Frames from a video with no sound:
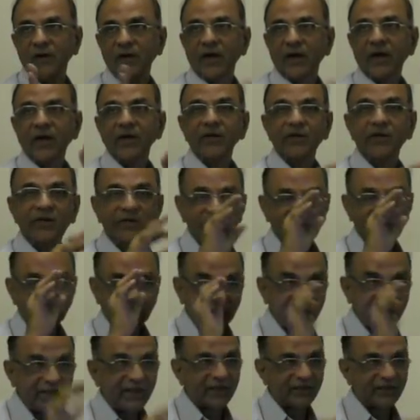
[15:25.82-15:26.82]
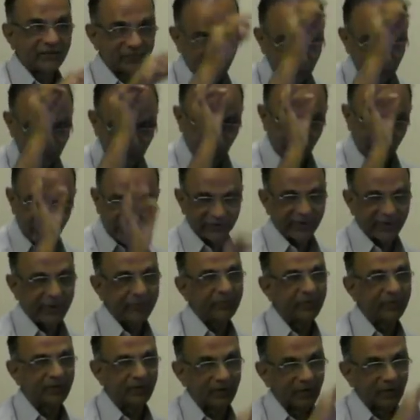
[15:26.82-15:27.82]
And these idiots do the
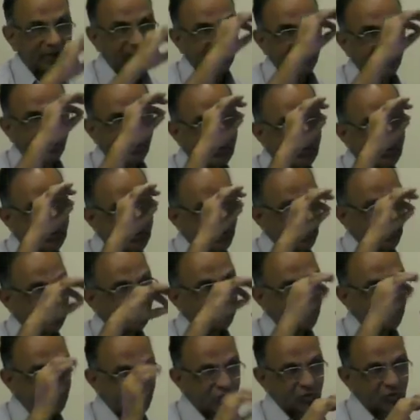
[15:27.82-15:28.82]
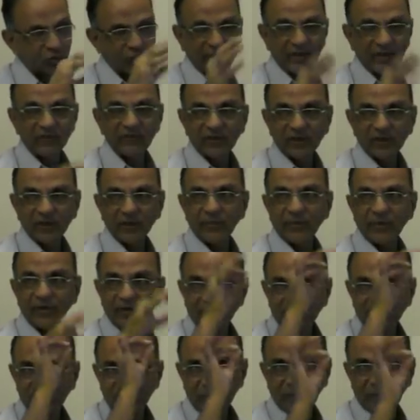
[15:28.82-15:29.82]
same thing. Yeah, six to eight
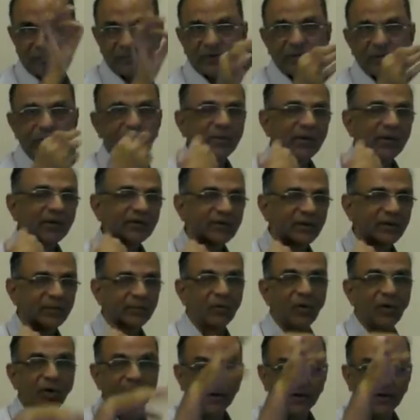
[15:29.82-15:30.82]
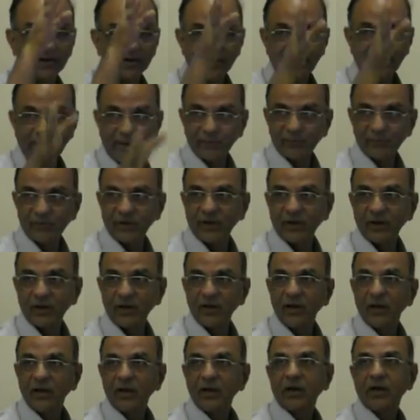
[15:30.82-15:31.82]
centimeters from the puncture point and the damn thing
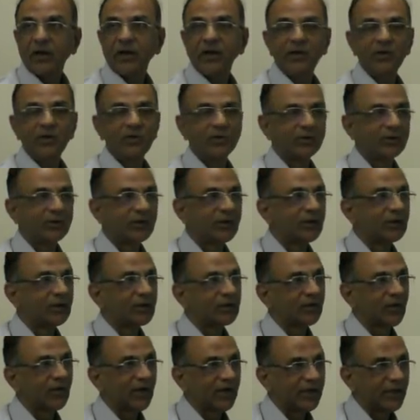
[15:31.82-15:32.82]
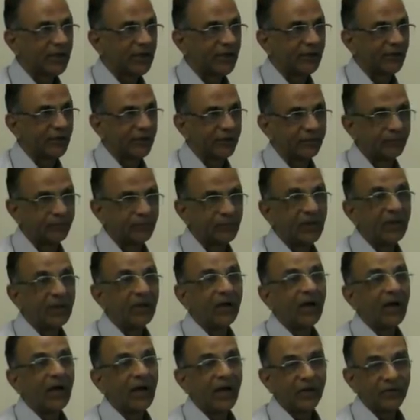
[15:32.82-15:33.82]
is in the right atrium.
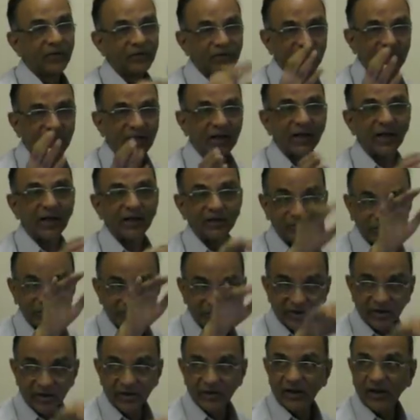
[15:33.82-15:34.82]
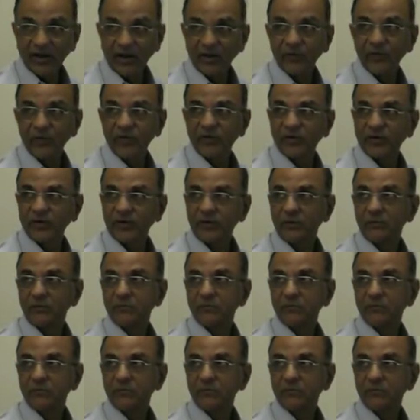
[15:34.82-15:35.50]
I've seen lines which are in the IVC.